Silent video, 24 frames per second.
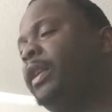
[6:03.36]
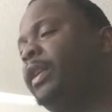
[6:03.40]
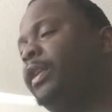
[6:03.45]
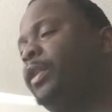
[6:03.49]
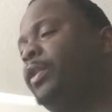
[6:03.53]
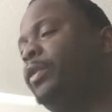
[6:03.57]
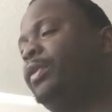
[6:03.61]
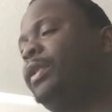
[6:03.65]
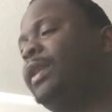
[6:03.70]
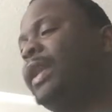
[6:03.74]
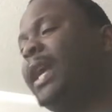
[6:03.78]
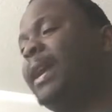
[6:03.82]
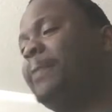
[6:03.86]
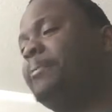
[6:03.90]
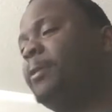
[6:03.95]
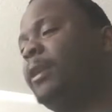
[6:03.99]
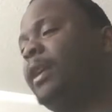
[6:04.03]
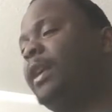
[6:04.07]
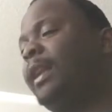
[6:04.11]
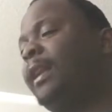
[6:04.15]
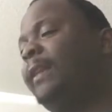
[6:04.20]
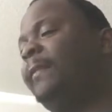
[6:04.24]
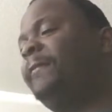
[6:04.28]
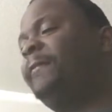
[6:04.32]
you
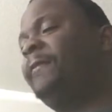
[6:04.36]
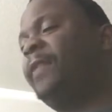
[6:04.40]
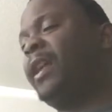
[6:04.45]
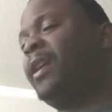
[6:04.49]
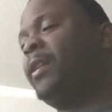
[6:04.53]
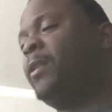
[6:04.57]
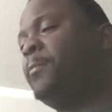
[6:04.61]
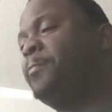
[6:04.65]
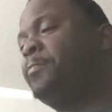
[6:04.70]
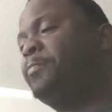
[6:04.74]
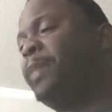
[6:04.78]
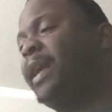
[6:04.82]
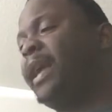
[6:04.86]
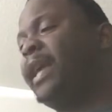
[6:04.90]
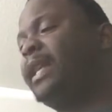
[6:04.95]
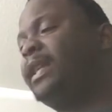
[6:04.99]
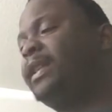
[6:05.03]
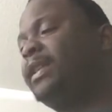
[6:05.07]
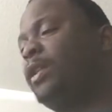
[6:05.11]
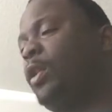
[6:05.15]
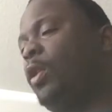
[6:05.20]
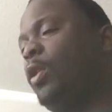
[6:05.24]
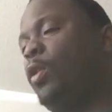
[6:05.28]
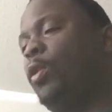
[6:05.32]
typically film
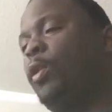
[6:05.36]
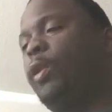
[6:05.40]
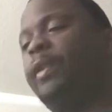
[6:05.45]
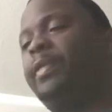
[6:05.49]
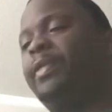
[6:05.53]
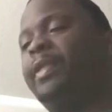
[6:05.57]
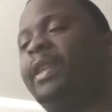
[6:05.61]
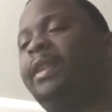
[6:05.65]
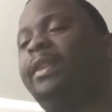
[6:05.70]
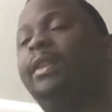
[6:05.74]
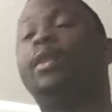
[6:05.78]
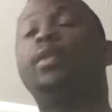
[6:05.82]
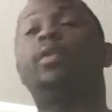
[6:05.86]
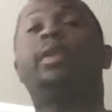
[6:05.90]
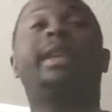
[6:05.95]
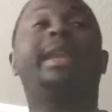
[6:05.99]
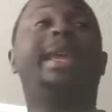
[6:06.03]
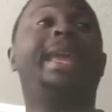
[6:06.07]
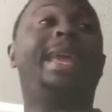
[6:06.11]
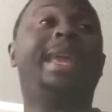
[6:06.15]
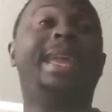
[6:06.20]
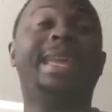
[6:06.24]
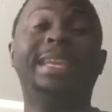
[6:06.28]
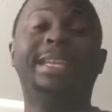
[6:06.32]
based on the
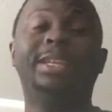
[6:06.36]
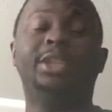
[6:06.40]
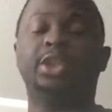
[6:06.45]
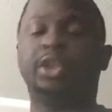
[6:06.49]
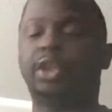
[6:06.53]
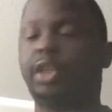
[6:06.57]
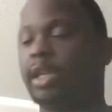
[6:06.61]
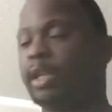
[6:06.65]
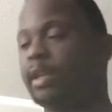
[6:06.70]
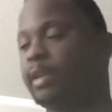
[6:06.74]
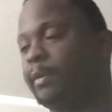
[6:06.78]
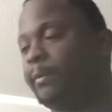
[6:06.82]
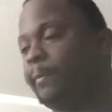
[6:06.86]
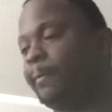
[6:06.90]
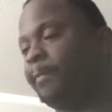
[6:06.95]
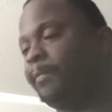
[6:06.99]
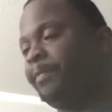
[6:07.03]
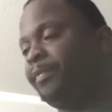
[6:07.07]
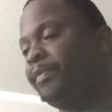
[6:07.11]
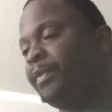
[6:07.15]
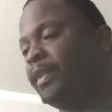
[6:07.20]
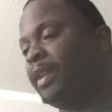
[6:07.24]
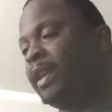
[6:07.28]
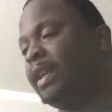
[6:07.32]
location,
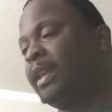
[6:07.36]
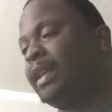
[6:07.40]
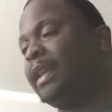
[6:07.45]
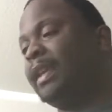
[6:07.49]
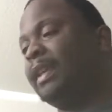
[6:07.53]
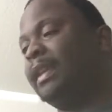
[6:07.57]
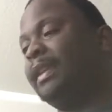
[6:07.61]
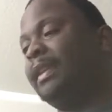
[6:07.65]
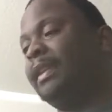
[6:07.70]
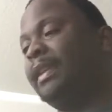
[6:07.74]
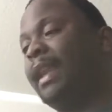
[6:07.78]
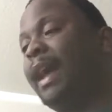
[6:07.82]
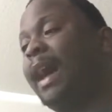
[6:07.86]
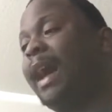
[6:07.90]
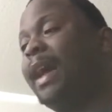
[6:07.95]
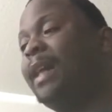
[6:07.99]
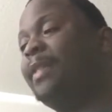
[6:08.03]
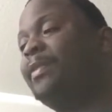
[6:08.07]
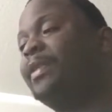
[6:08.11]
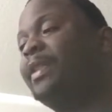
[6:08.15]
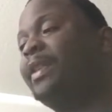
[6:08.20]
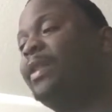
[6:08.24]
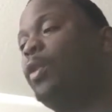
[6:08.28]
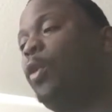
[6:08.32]

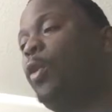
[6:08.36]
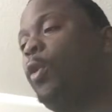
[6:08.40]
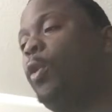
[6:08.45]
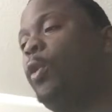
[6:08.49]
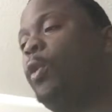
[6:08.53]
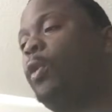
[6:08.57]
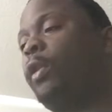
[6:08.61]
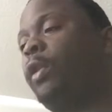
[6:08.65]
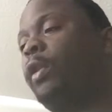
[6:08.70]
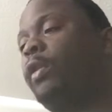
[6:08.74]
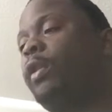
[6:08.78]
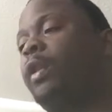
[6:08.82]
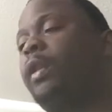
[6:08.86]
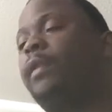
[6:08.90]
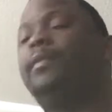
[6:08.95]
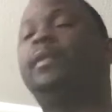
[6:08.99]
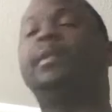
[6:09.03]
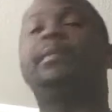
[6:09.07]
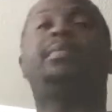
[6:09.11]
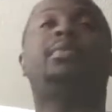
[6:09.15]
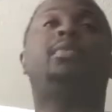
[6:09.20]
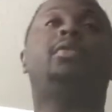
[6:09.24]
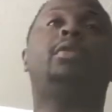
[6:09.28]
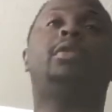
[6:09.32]
not the order of
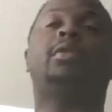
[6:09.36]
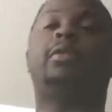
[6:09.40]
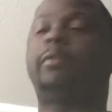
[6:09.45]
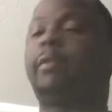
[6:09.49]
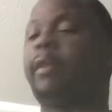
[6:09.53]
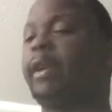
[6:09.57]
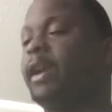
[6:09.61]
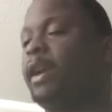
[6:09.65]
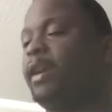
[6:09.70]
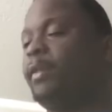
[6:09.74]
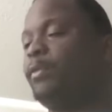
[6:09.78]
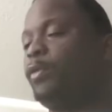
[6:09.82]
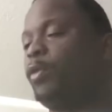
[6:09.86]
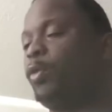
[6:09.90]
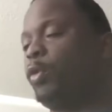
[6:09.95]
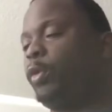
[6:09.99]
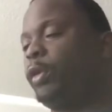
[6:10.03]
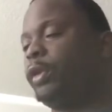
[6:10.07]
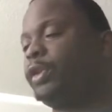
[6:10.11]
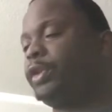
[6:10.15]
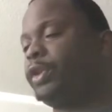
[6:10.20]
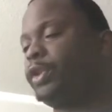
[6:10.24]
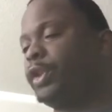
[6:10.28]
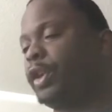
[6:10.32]
the program
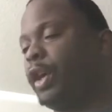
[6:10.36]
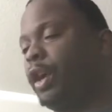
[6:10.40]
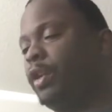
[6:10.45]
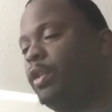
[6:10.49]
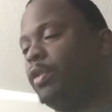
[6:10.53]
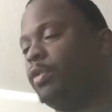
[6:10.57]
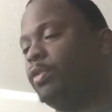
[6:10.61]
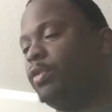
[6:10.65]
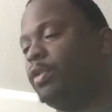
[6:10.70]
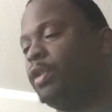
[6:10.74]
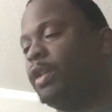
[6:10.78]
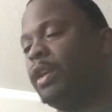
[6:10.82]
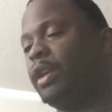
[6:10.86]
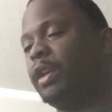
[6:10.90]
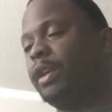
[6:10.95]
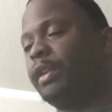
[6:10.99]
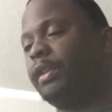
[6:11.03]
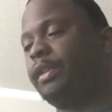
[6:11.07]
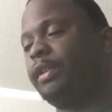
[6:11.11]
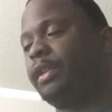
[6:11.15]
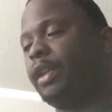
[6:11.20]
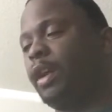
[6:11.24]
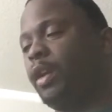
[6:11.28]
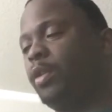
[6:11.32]
or show.
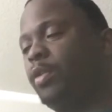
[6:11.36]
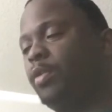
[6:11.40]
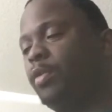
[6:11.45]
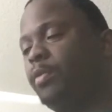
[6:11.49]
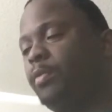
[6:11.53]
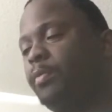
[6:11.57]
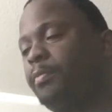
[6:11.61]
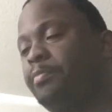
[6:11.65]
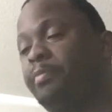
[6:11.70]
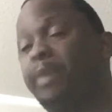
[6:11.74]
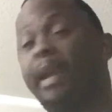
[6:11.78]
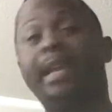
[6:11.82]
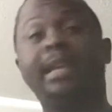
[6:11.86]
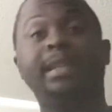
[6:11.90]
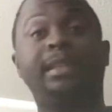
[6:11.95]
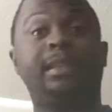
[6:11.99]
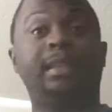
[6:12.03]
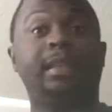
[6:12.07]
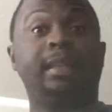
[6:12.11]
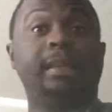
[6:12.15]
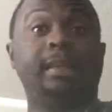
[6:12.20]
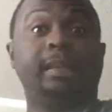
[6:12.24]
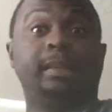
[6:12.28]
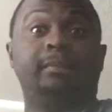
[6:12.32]
So
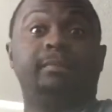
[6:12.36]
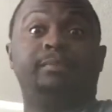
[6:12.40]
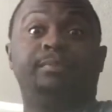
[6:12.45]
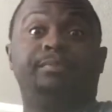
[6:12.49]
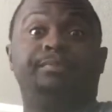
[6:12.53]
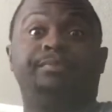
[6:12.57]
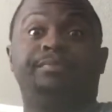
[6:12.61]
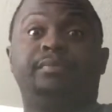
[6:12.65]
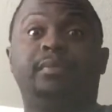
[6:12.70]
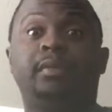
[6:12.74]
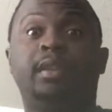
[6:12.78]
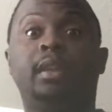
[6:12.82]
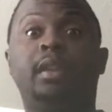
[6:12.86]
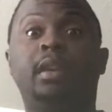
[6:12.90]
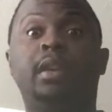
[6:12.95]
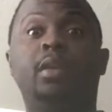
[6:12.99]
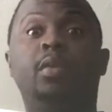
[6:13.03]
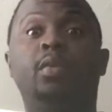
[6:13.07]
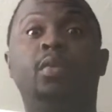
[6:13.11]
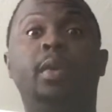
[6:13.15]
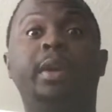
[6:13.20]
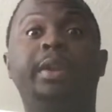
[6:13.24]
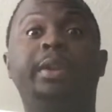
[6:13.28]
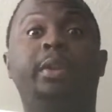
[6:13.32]
basically,
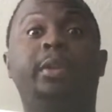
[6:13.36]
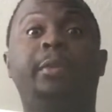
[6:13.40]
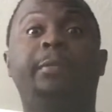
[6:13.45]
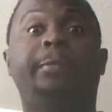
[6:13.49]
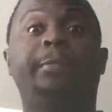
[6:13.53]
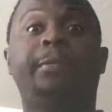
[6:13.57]
when you're